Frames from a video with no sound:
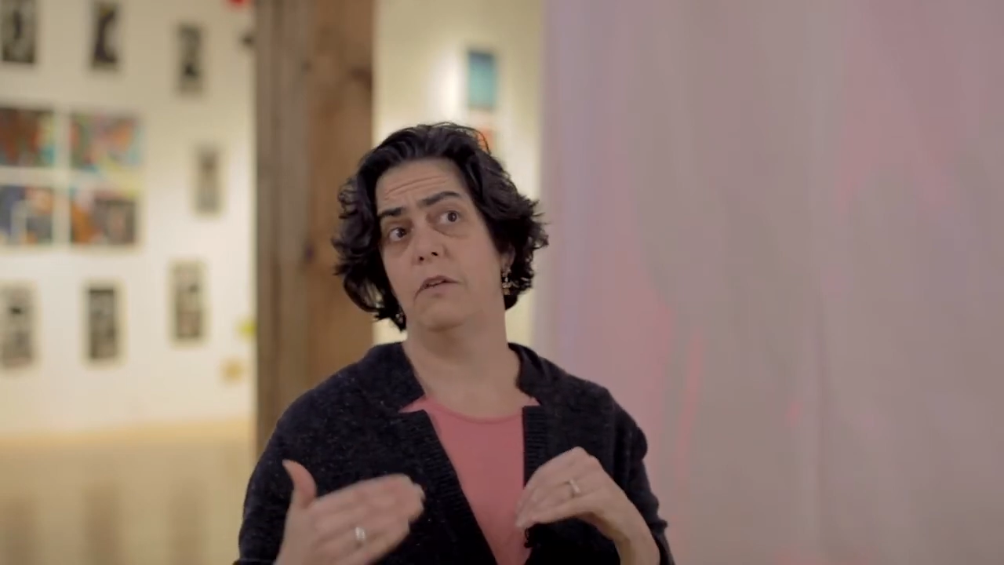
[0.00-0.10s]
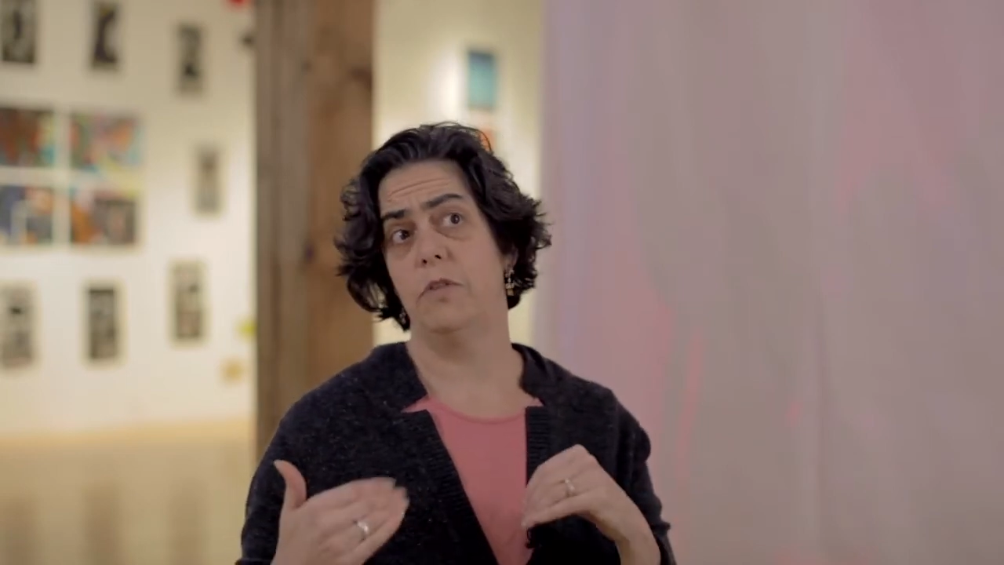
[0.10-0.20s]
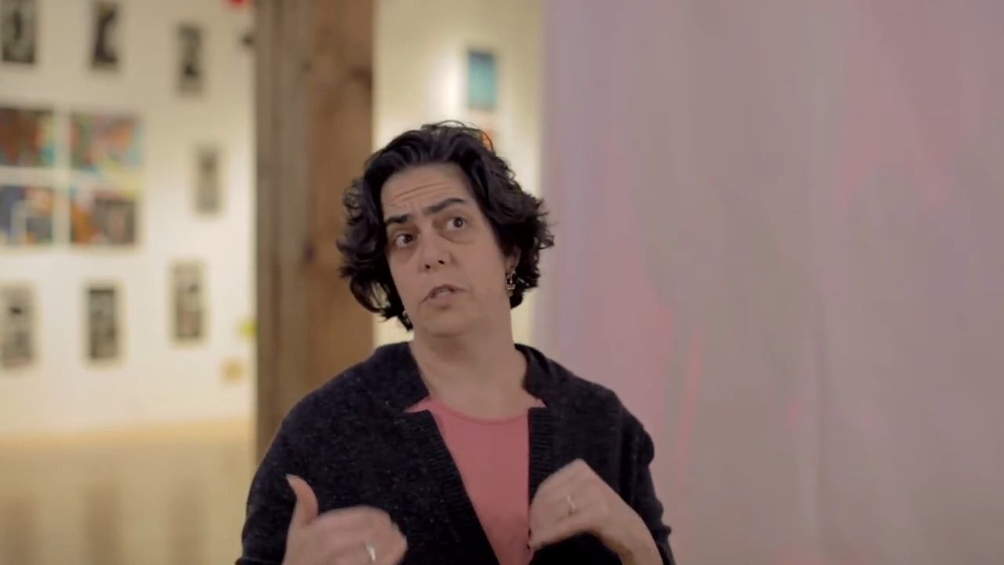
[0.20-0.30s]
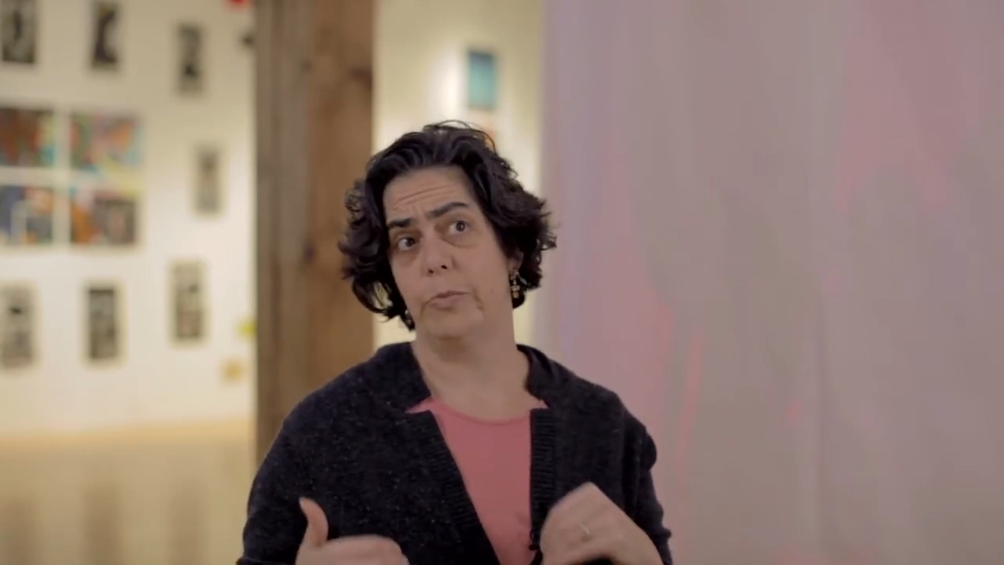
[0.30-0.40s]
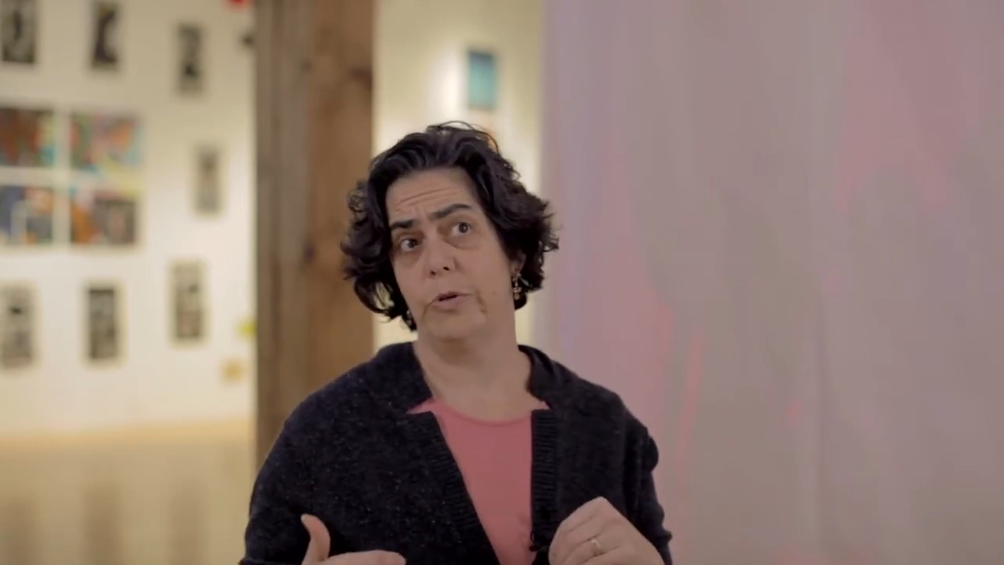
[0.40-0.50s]
of
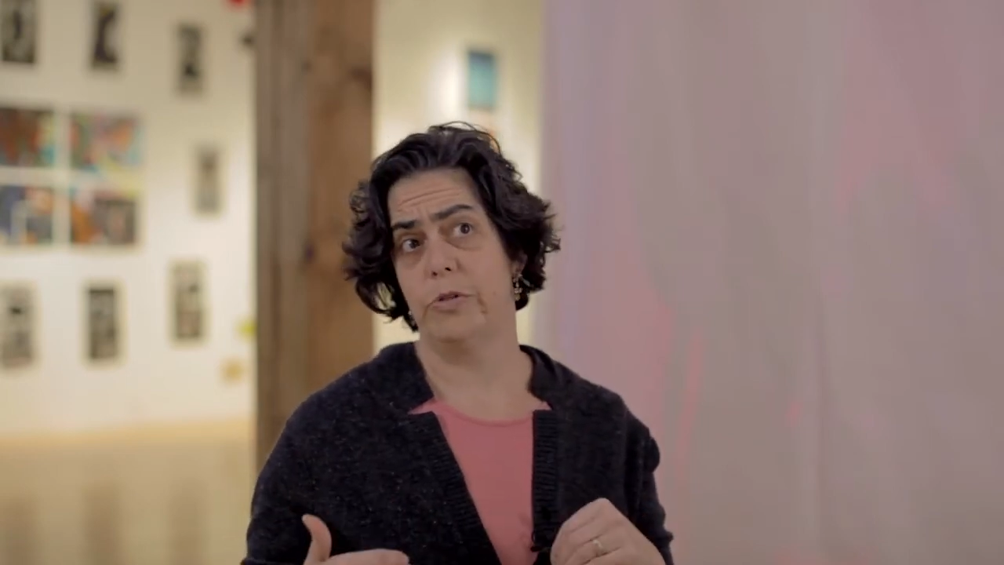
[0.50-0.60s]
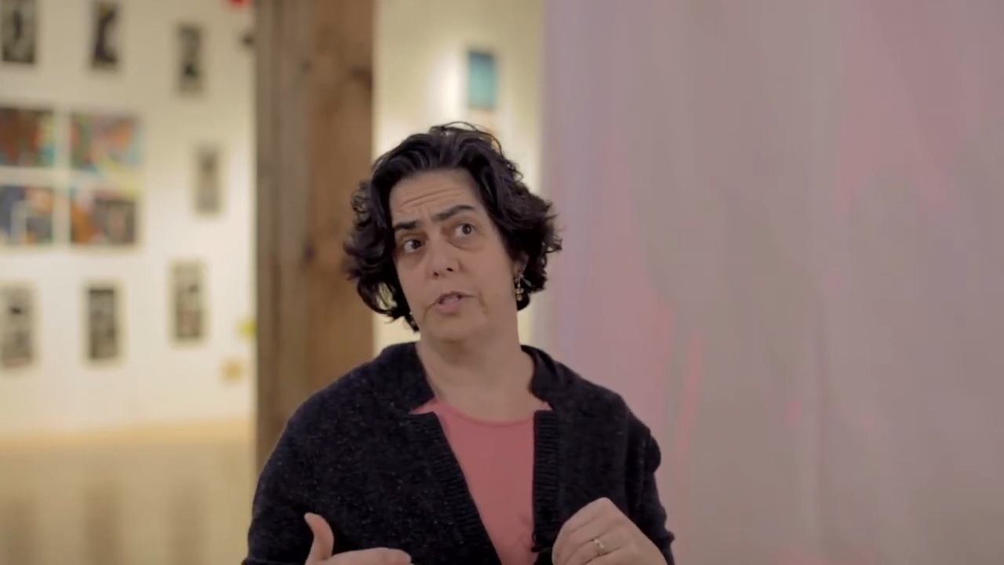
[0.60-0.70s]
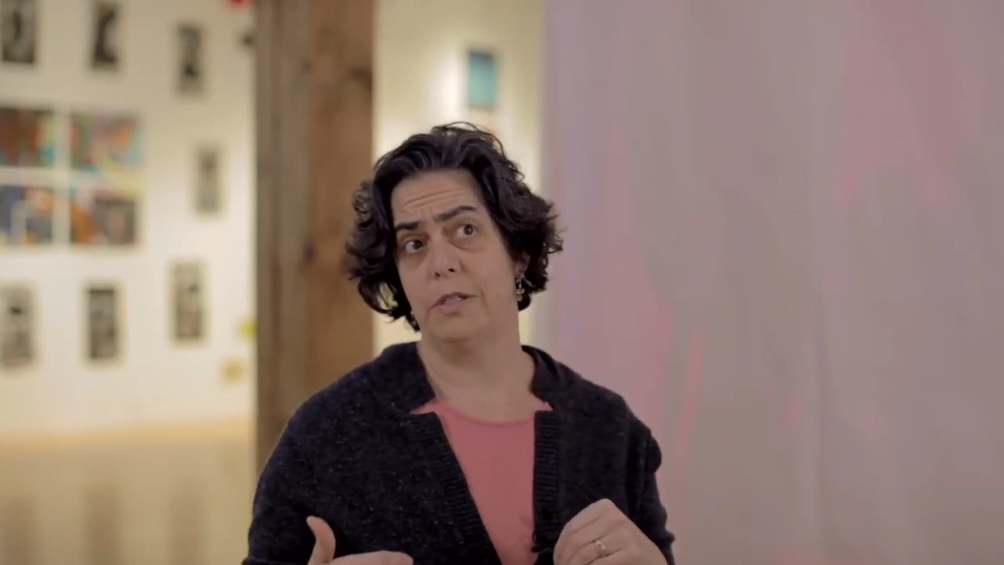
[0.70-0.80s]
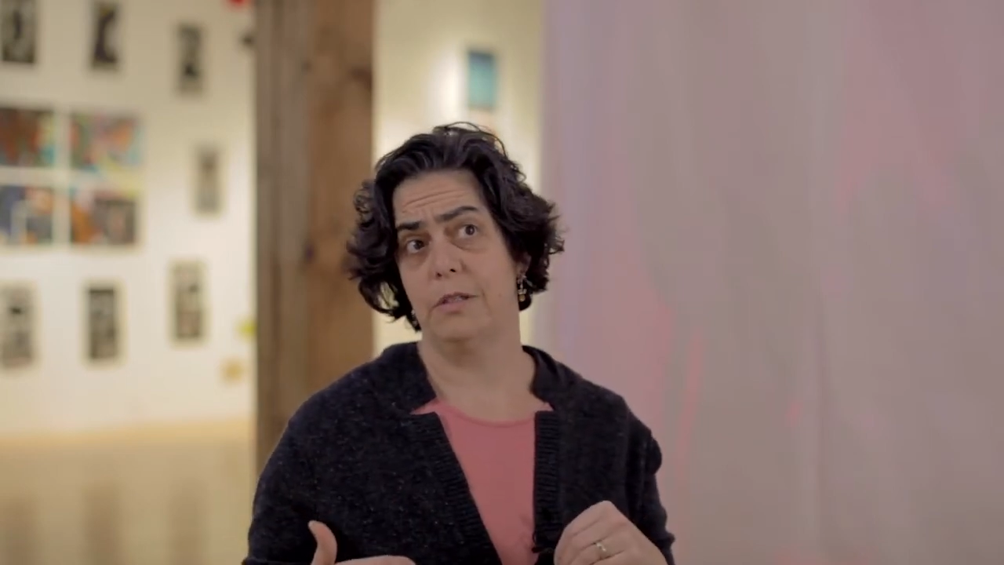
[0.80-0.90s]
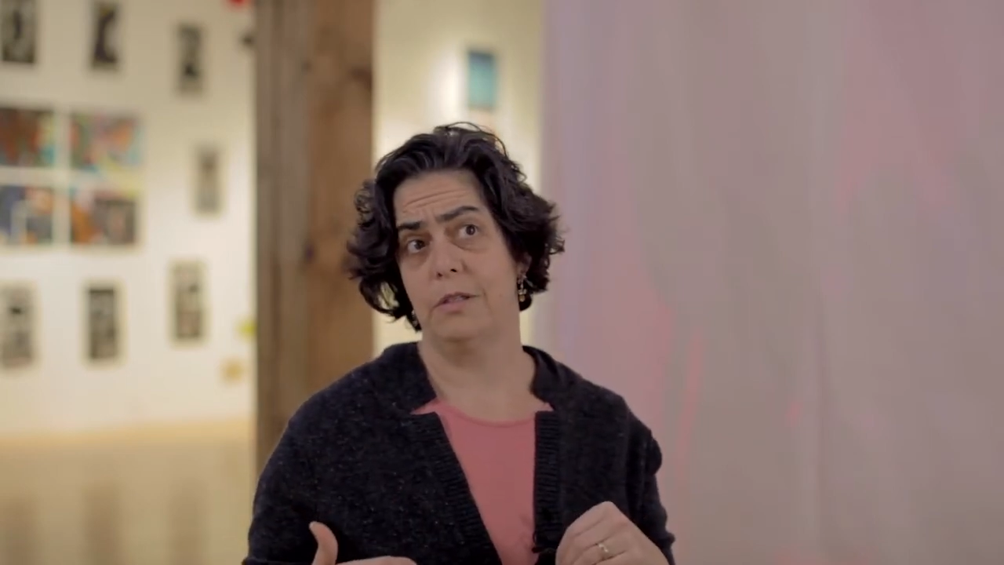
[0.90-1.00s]
this
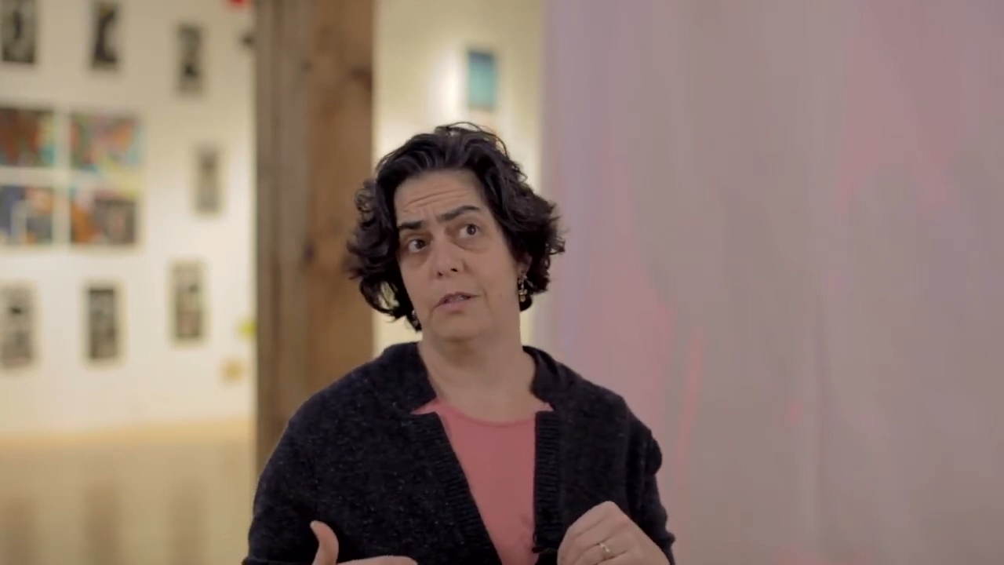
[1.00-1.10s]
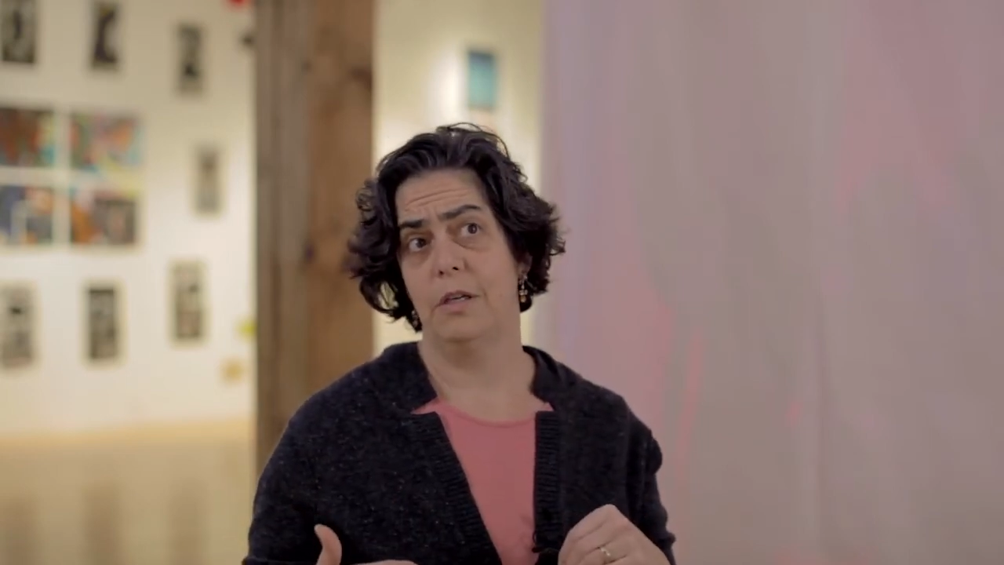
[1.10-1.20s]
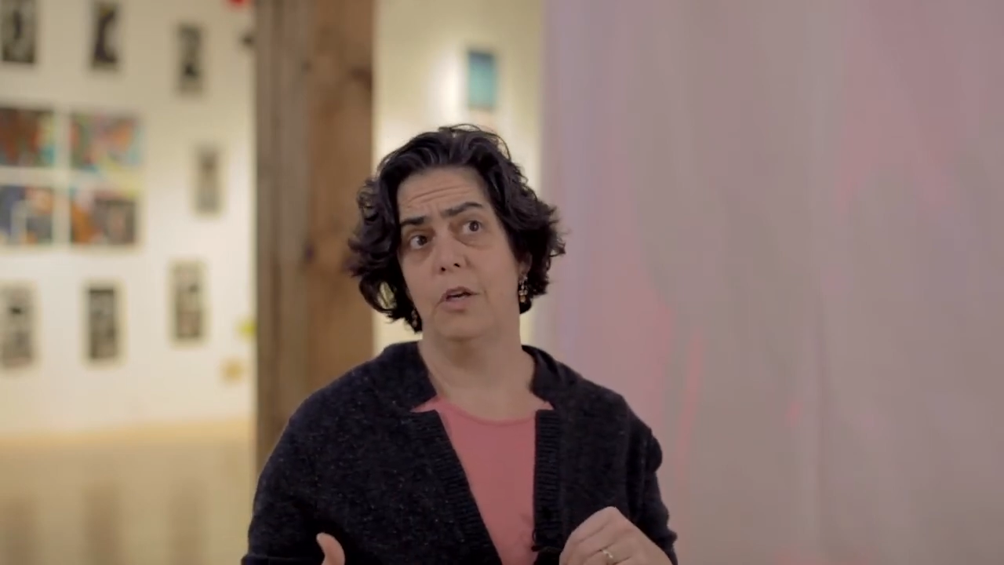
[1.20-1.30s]
person